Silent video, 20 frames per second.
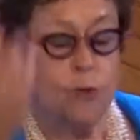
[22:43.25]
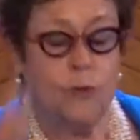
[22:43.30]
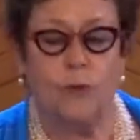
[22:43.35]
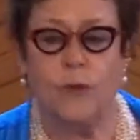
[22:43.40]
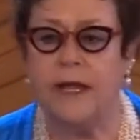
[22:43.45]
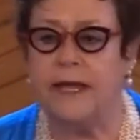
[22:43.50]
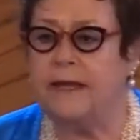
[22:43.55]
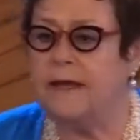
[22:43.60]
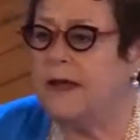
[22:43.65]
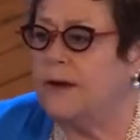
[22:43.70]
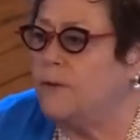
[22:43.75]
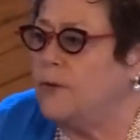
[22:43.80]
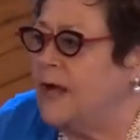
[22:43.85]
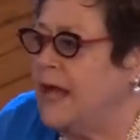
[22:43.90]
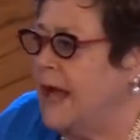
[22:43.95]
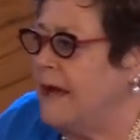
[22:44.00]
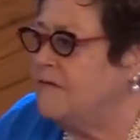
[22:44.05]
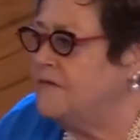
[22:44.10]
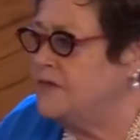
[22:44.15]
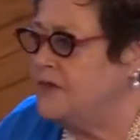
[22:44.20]
We
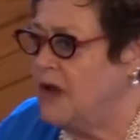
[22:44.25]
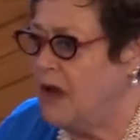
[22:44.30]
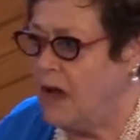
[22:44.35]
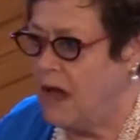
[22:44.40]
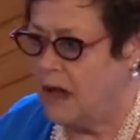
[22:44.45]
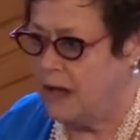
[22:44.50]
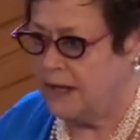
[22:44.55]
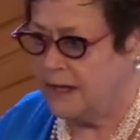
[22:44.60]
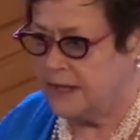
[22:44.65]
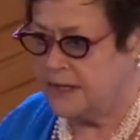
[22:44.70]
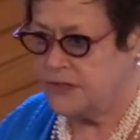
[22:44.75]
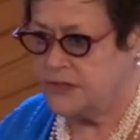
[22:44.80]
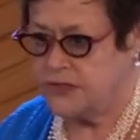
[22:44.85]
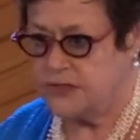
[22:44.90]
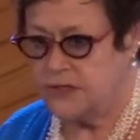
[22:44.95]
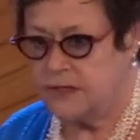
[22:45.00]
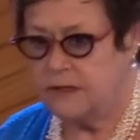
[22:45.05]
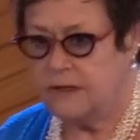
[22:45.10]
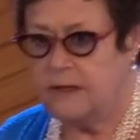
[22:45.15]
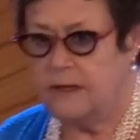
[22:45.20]
have knowledge.